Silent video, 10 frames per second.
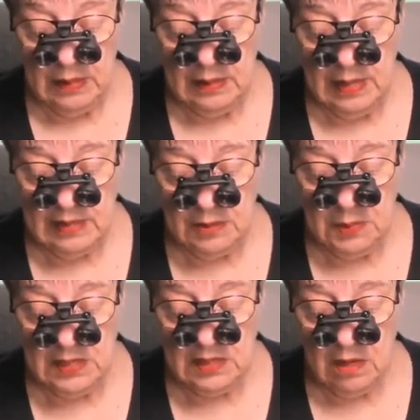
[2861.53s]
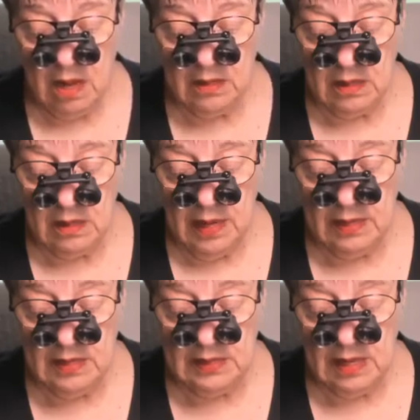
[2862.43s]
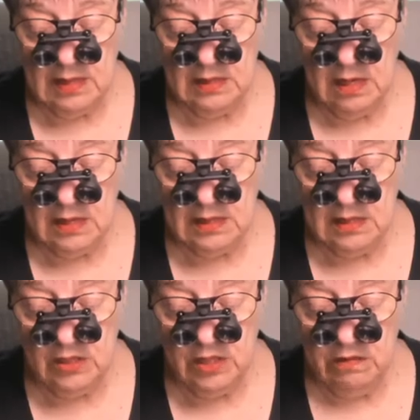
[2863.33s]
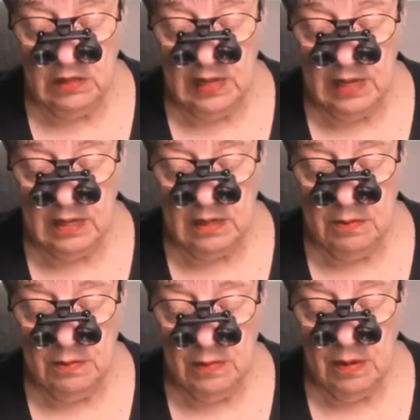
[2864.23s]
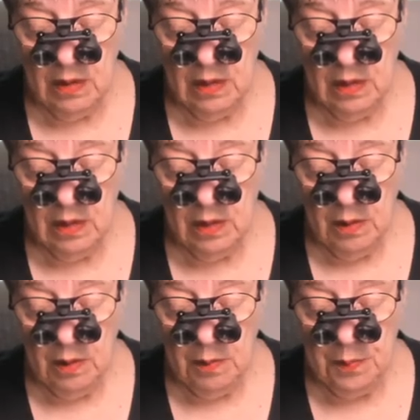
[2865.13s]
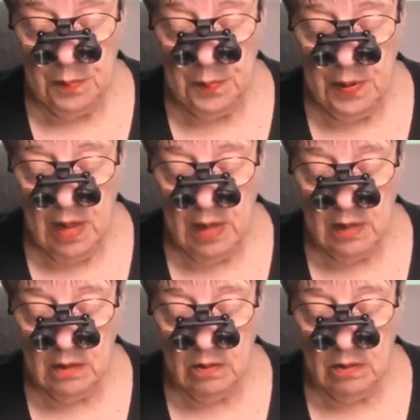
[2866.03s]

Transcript: that's my saga. Like I said, it's not stitching related, but